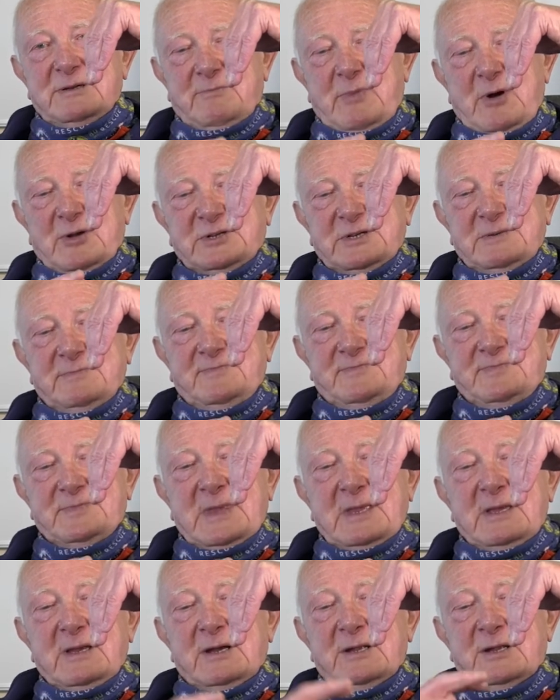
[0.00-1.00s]
bottom,
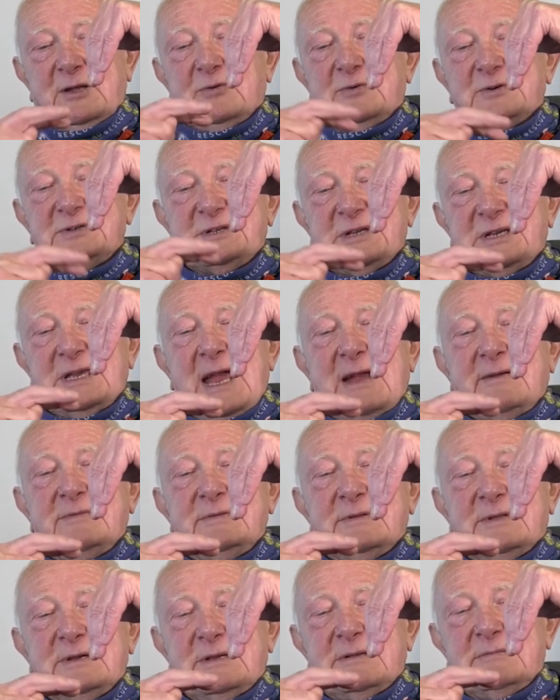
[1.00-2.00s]
and of course
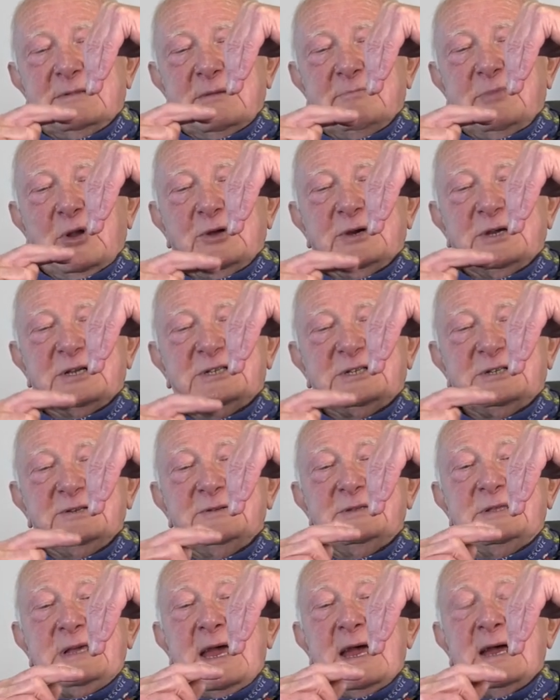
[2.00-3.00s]
the bullock
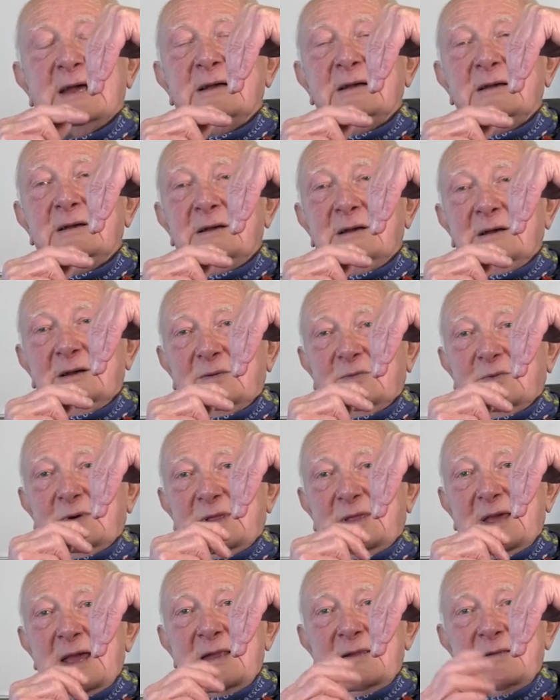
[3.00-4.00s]
stood there. We
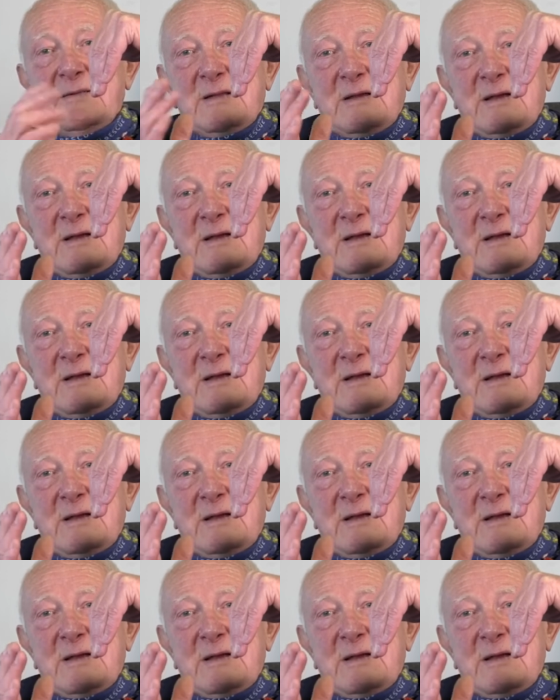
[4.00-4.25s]
then